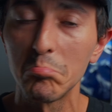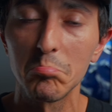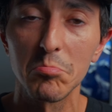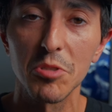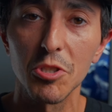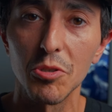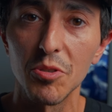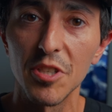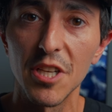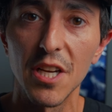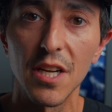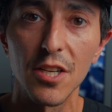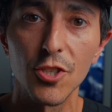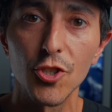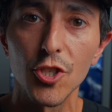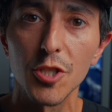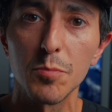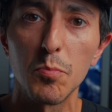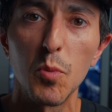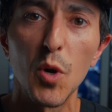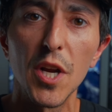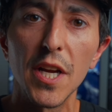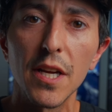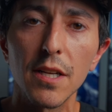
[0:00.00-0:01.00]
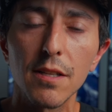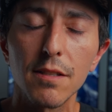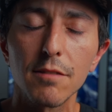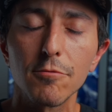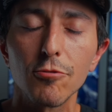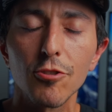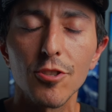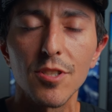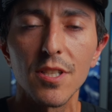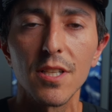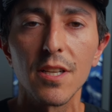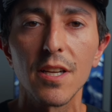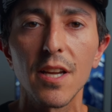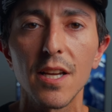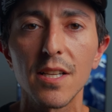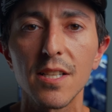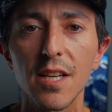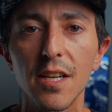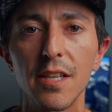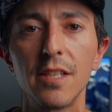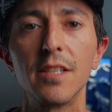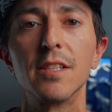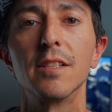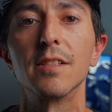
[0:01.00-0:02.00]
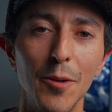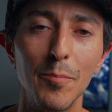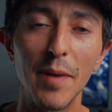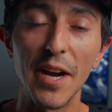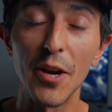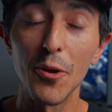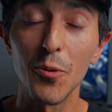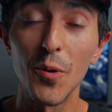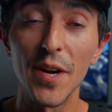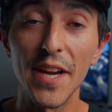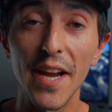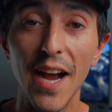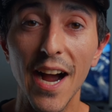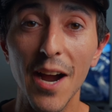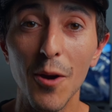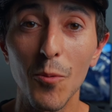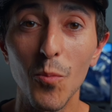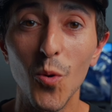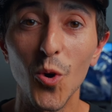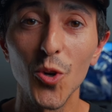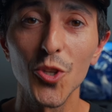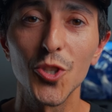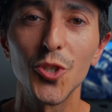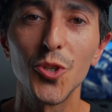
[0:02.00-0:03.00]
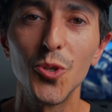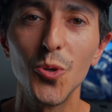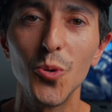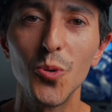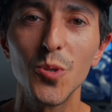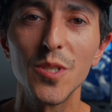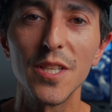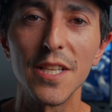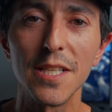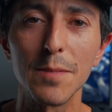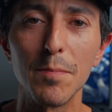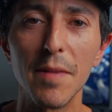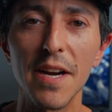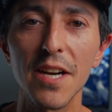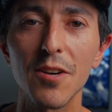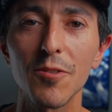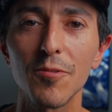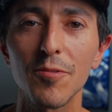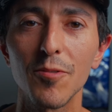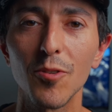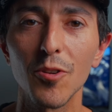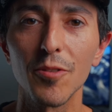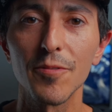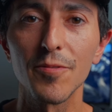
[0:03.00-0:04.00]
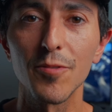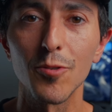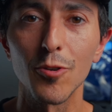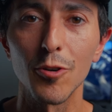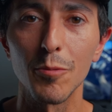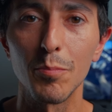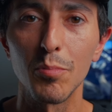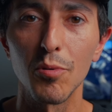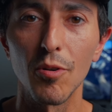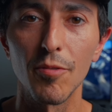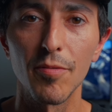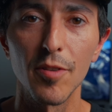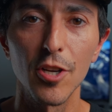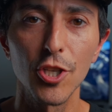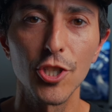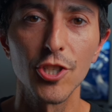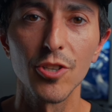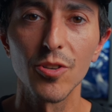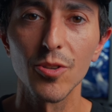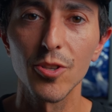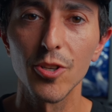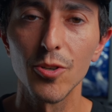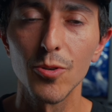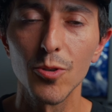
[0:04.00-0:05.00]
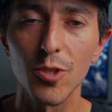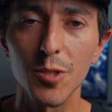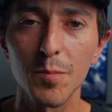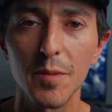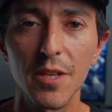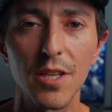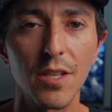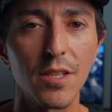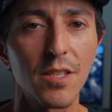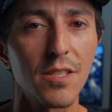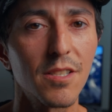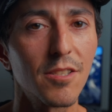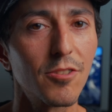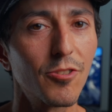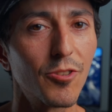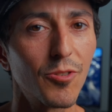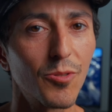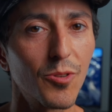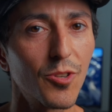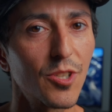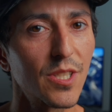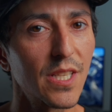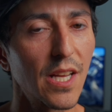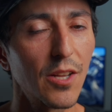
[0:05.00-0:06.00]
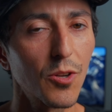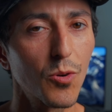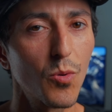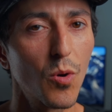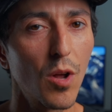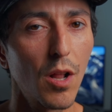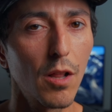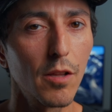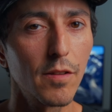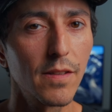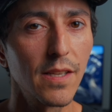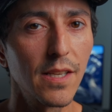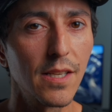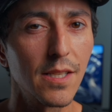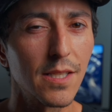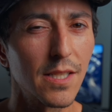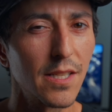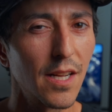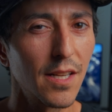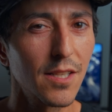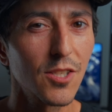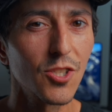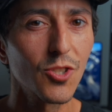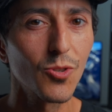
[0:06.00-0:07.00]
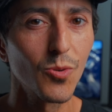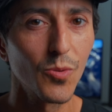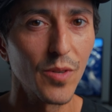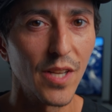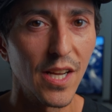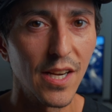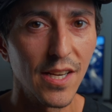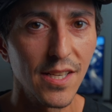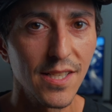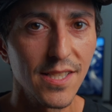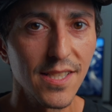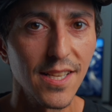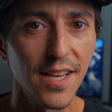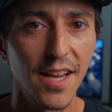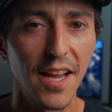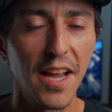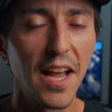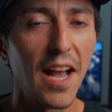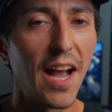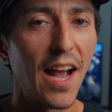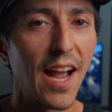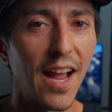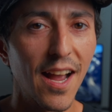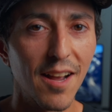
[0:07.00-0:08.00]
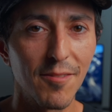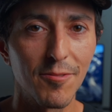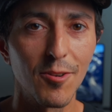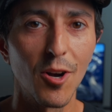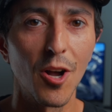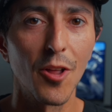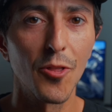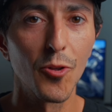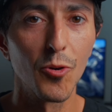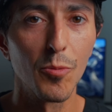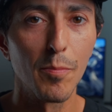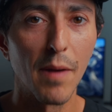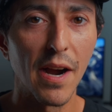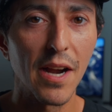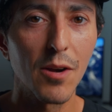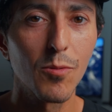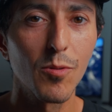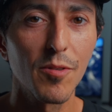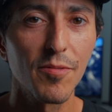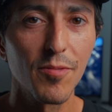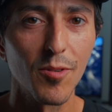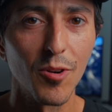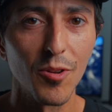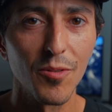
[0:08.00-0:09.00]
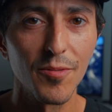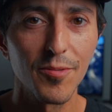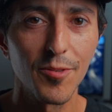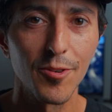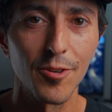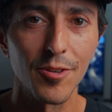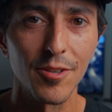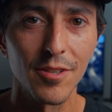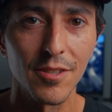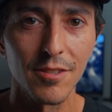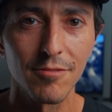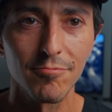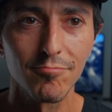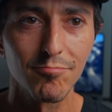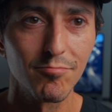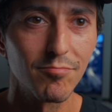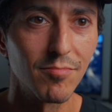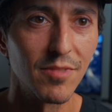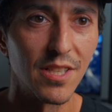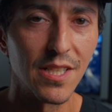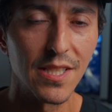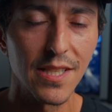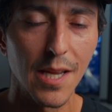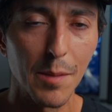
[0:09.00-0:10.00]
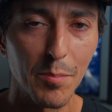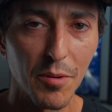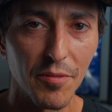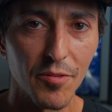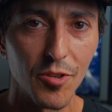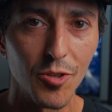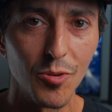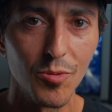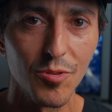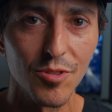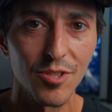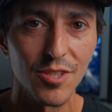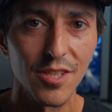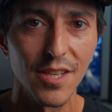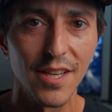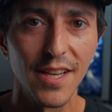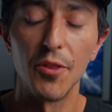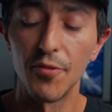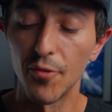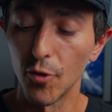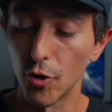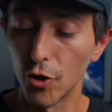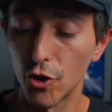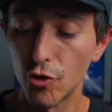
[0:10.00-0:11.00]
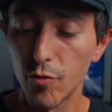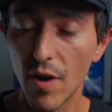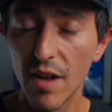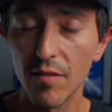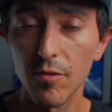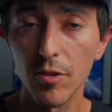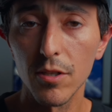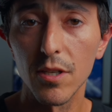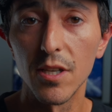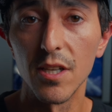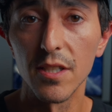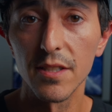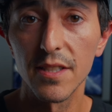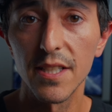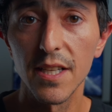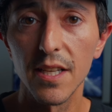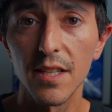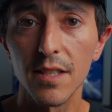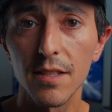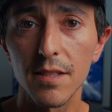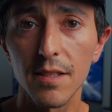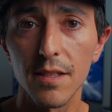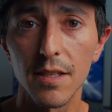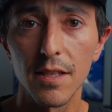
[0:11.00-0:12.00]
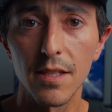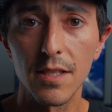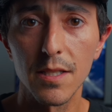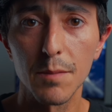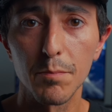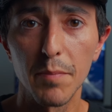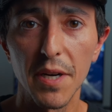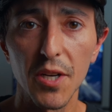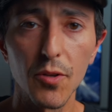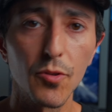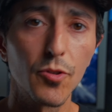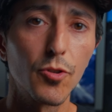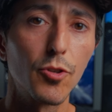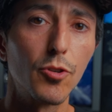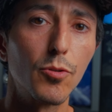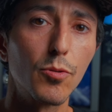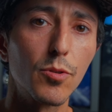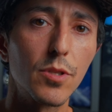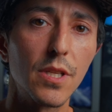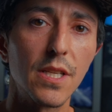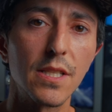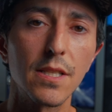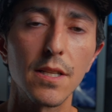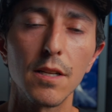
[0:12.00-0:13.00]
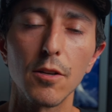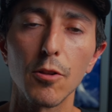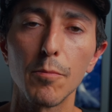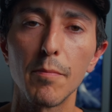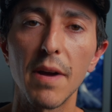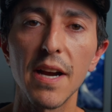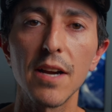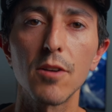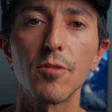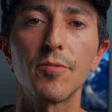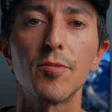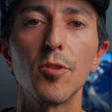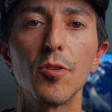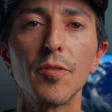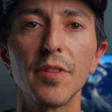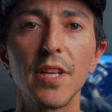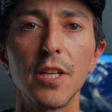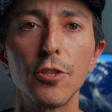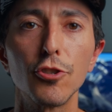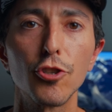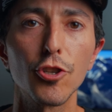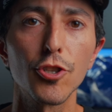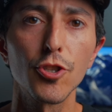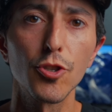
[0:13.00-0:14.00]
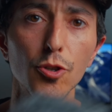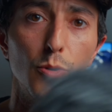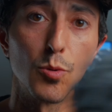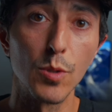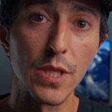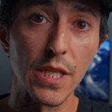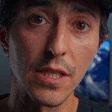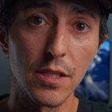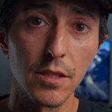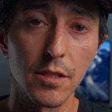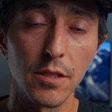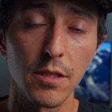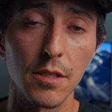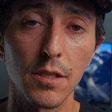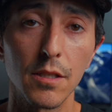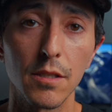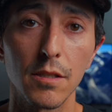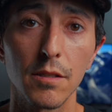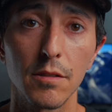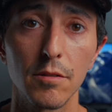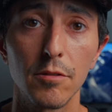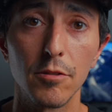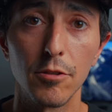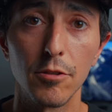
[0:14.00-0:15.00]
So yeah, just bring it just in case I need. And by the way, I won't use this microphone for professional use because, you know, the sound quality is not so nice. I have other microphones for this type of use. But for travel content, it's better to use this little microphone than just using the